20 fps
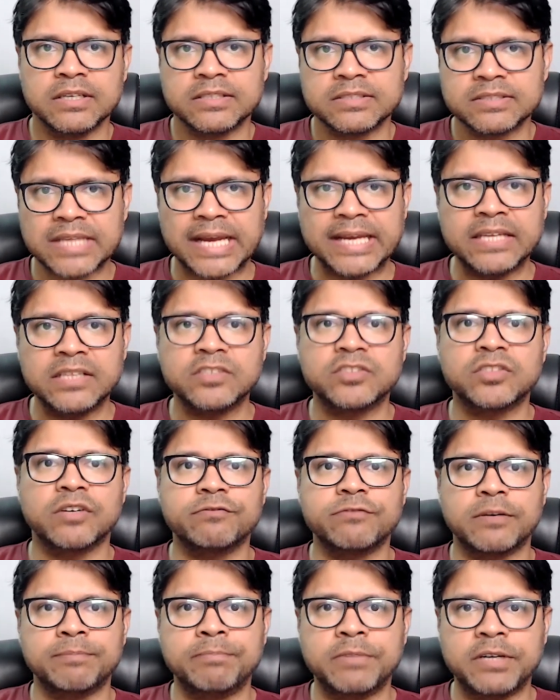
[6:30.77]
signs
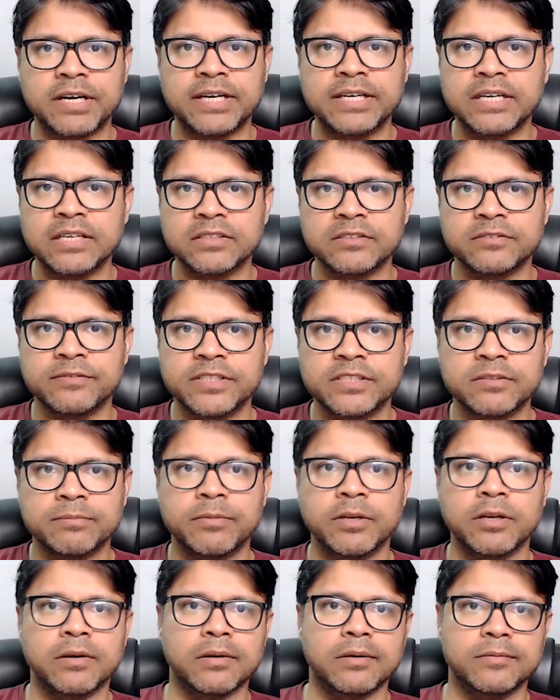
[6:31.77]
of uptrend is
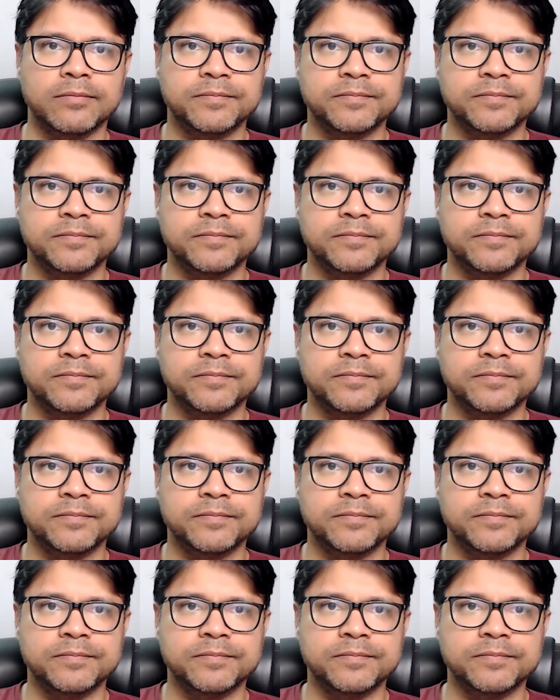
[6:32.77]
visible.